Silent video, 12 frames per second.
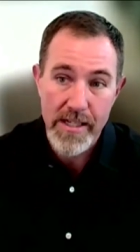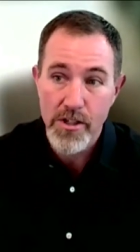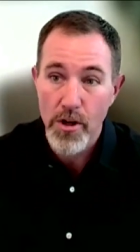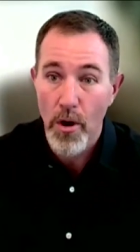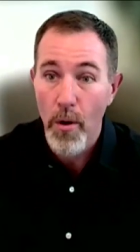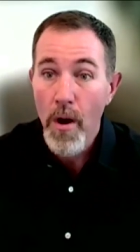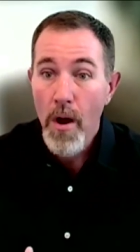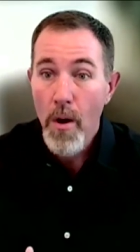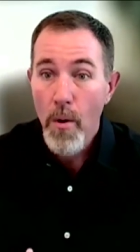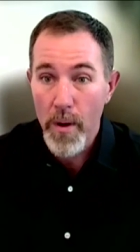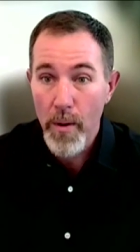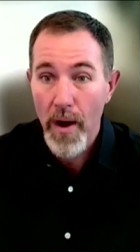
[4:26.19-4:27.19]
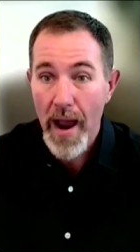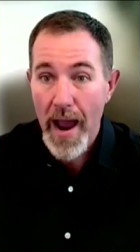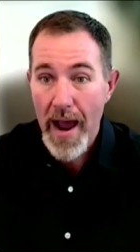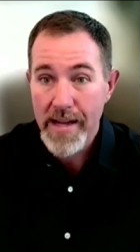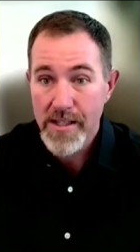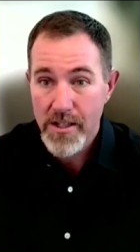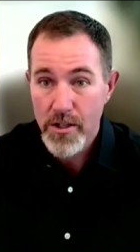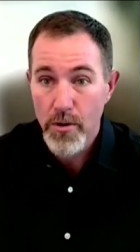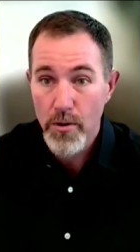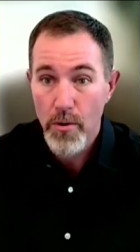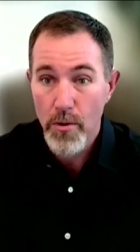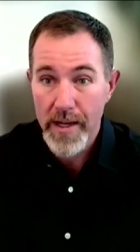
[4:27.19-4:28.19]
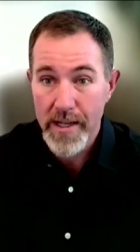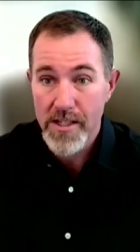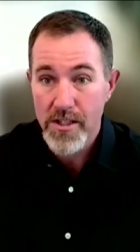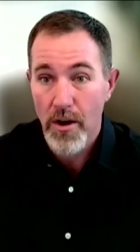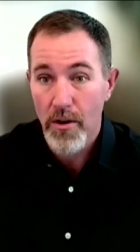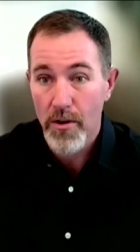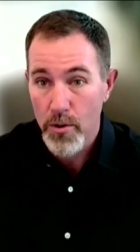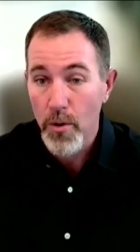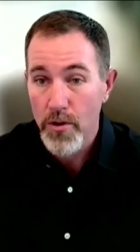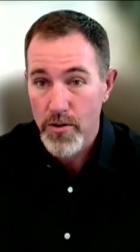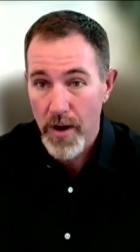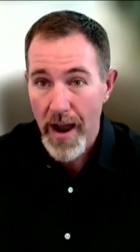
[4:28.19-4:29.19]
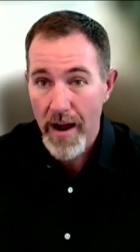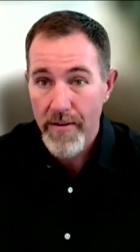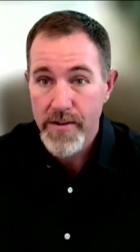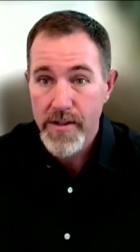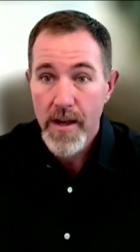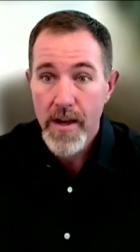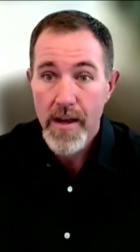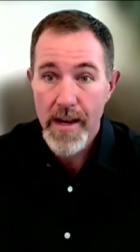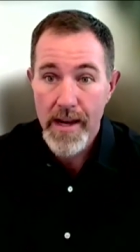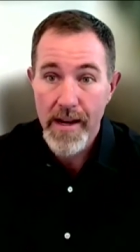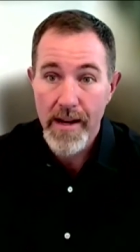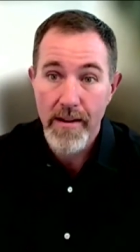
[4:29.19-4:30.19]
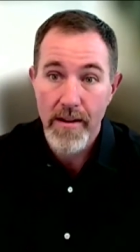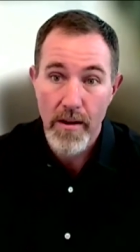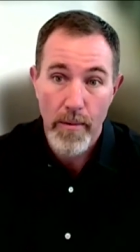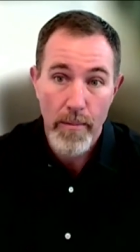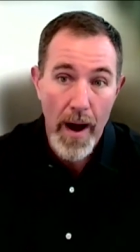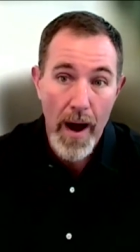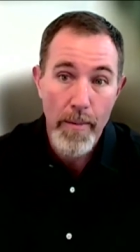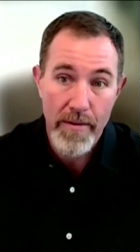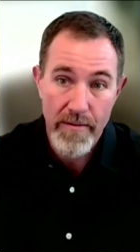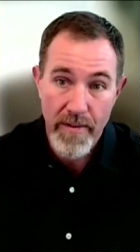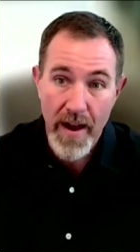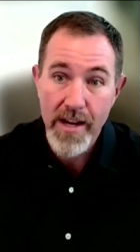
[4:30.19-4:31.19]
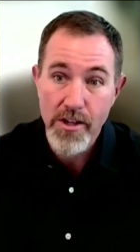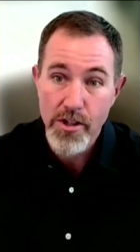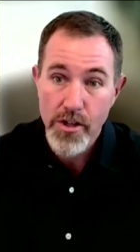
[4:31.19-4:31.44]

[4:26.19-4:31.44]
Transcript: And so we were asked to install dual draft in the mom and veg